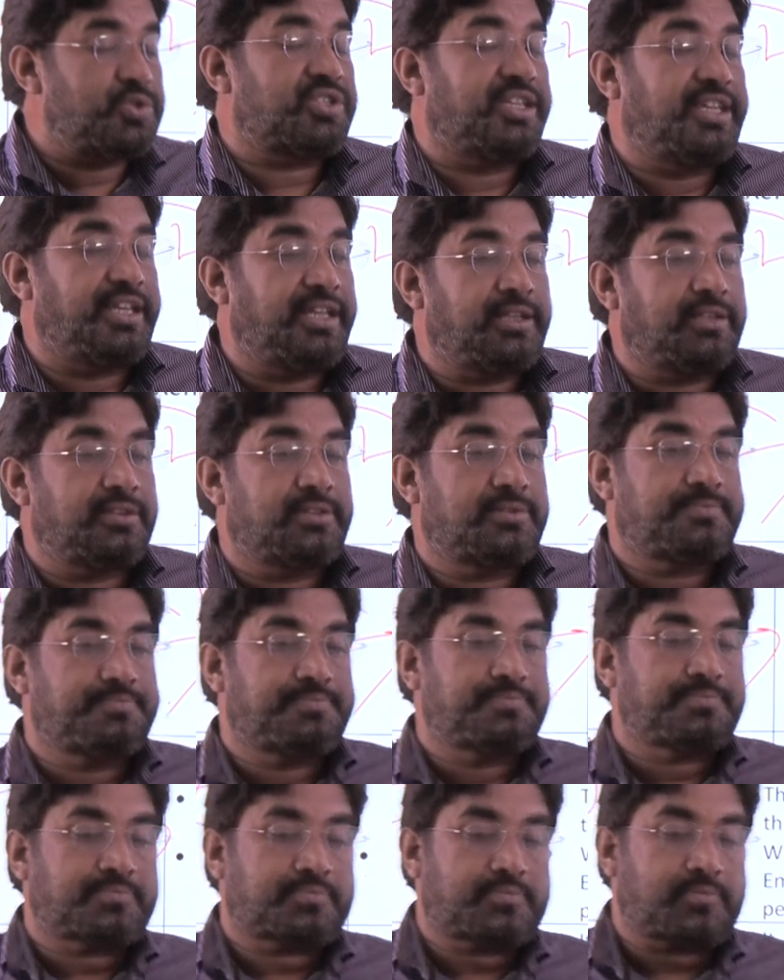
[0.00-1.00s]
see
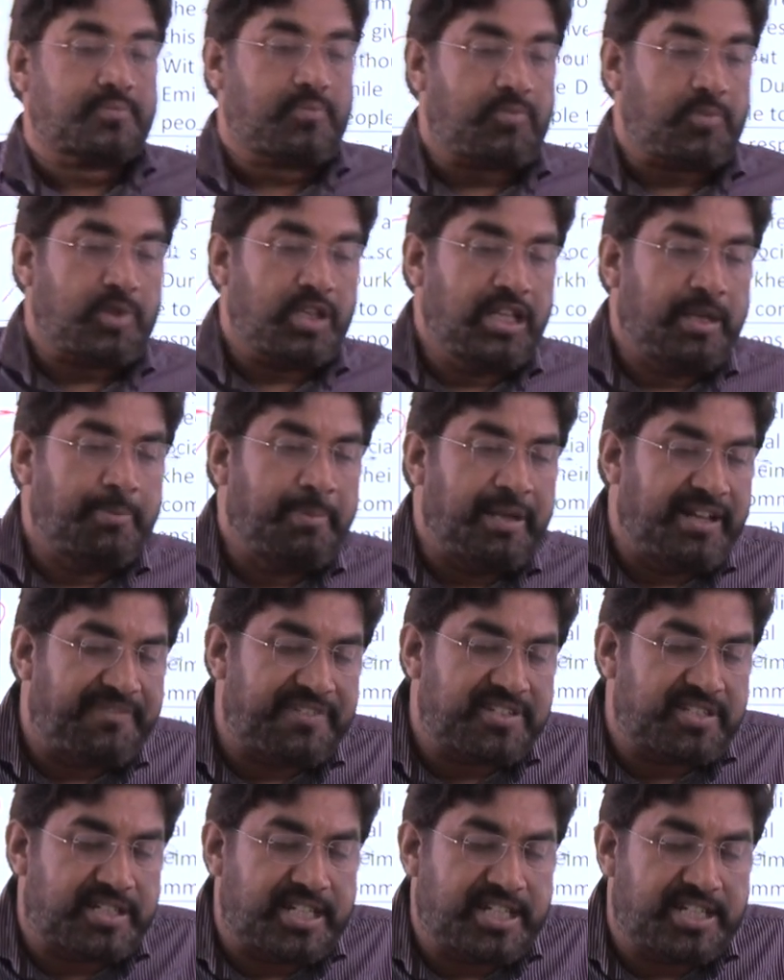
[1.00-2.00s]
the
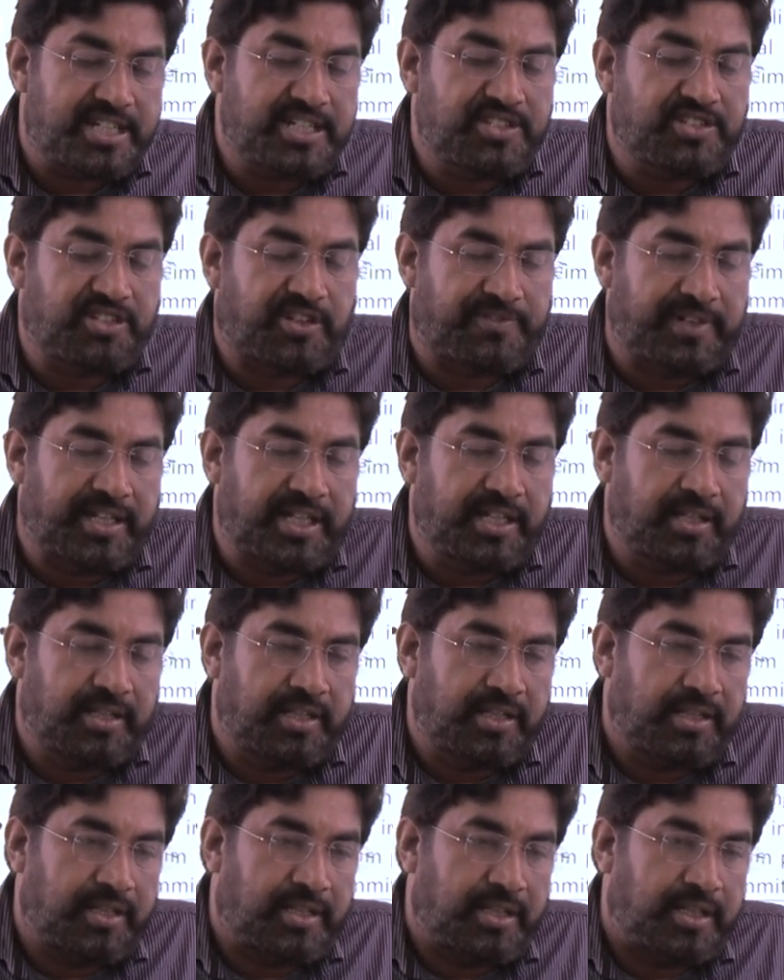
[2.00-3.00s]
manifestations of it,
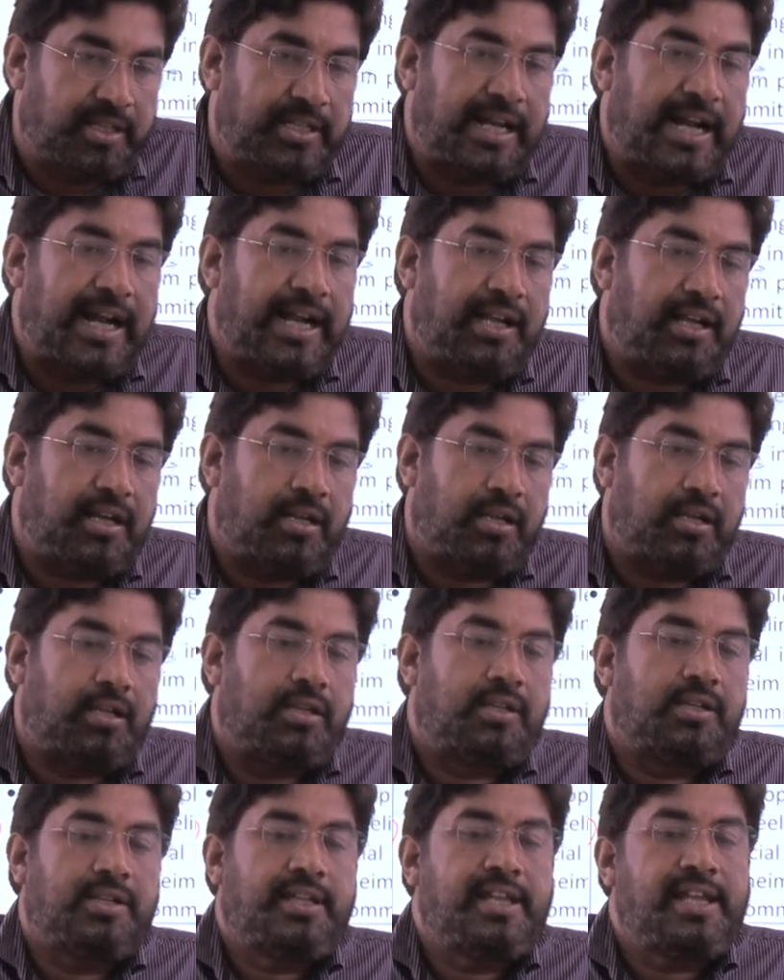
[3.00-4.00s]
that
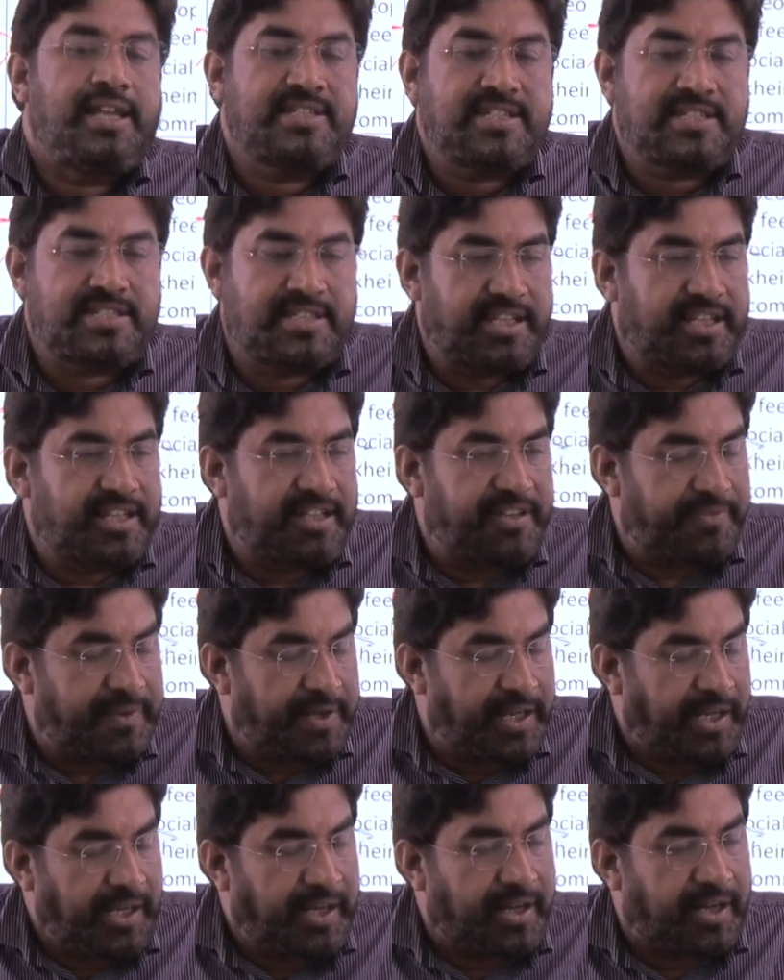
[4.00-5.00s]
there is a
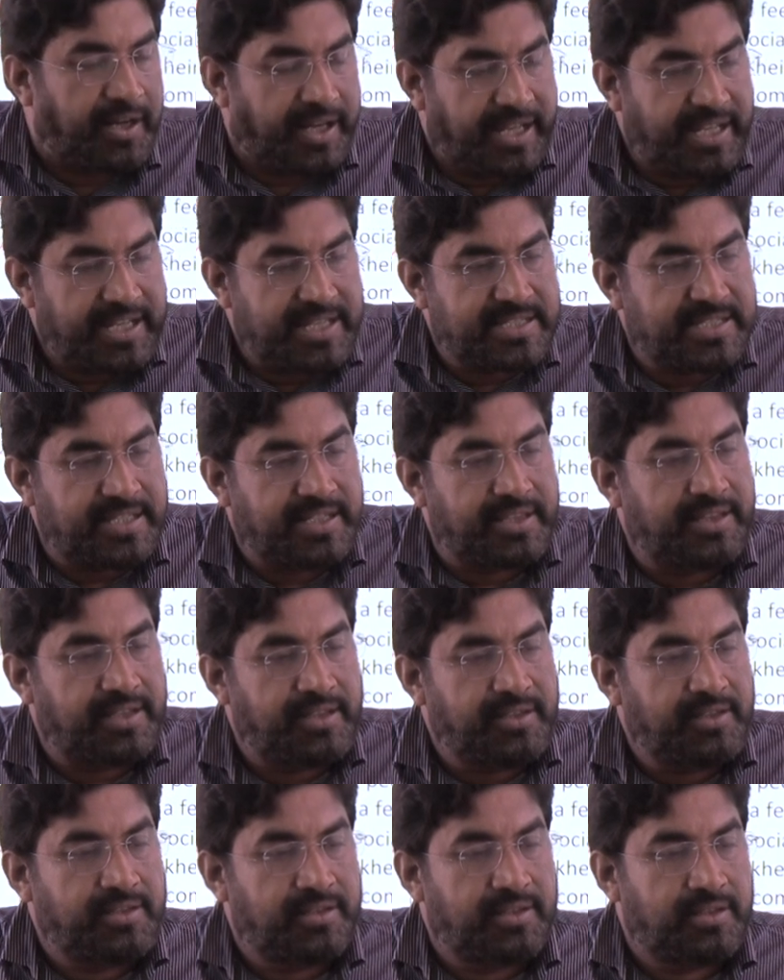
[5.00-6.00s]
significant rise in
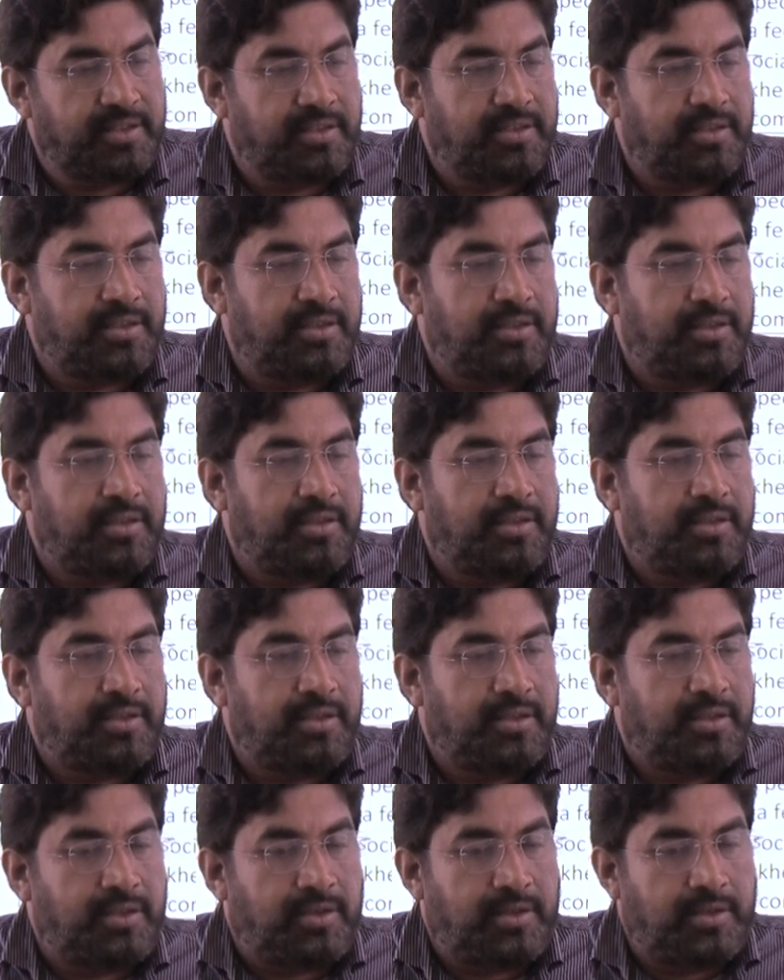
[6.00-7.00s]
the
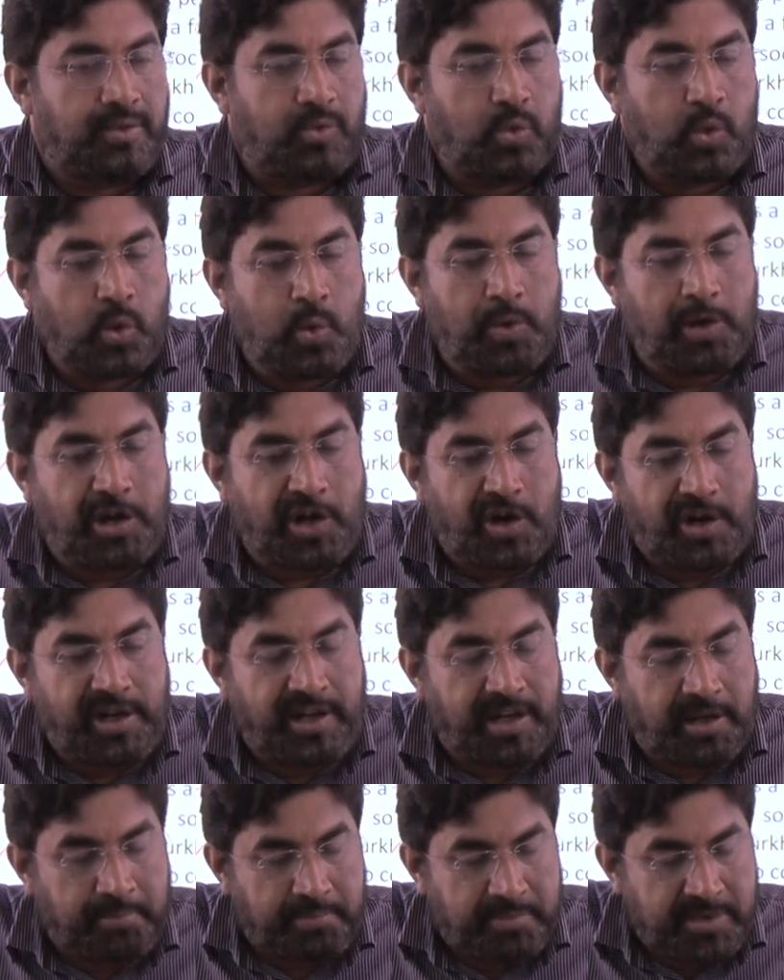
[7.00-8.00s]
overall
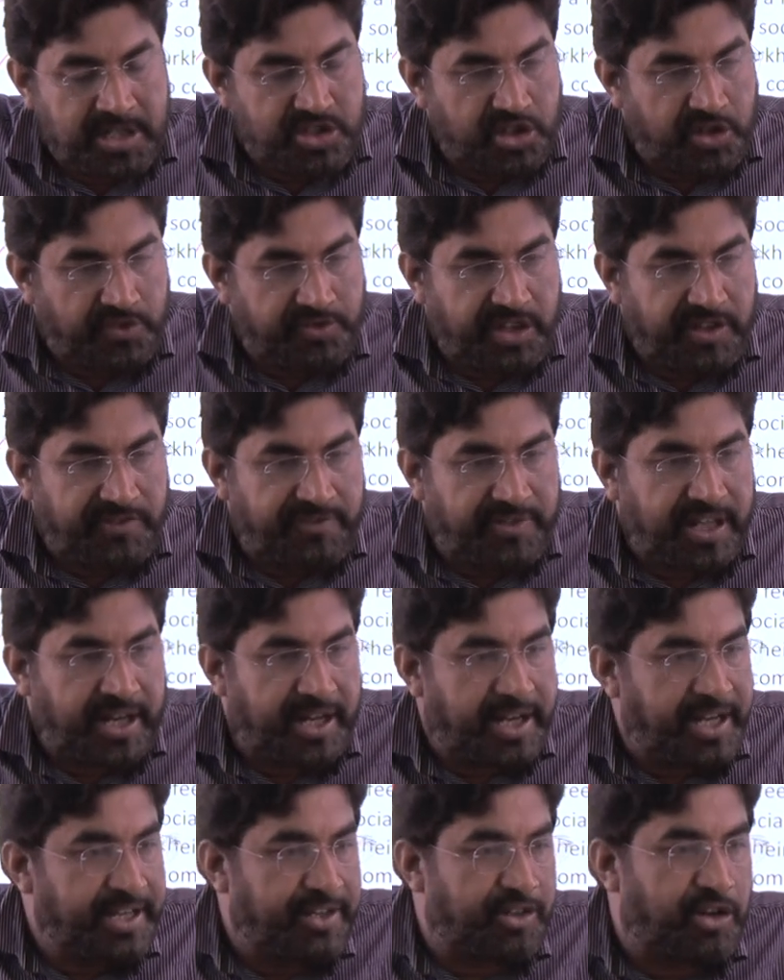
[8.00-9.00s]
numbers of the
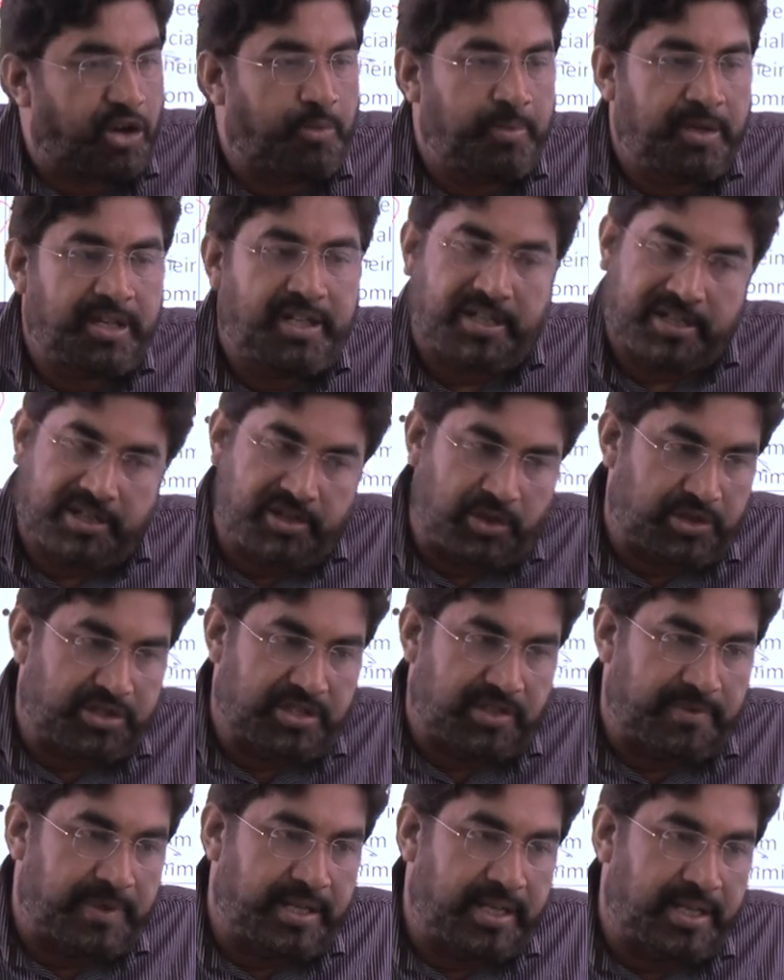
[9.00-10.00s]
far-right government across
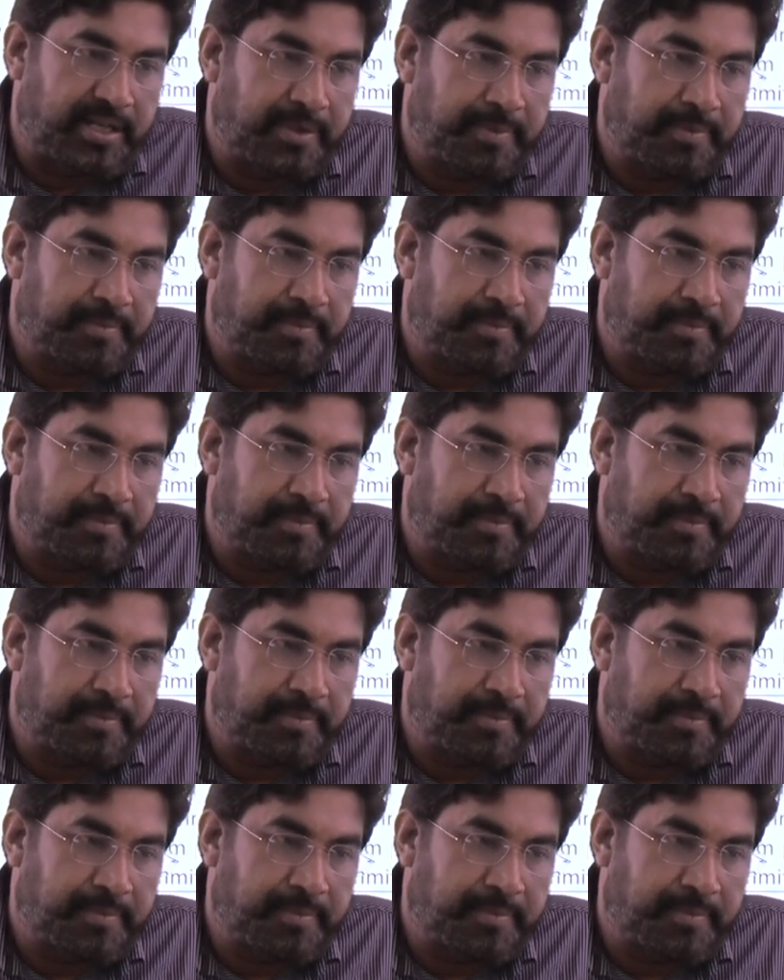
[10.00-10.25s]
the world.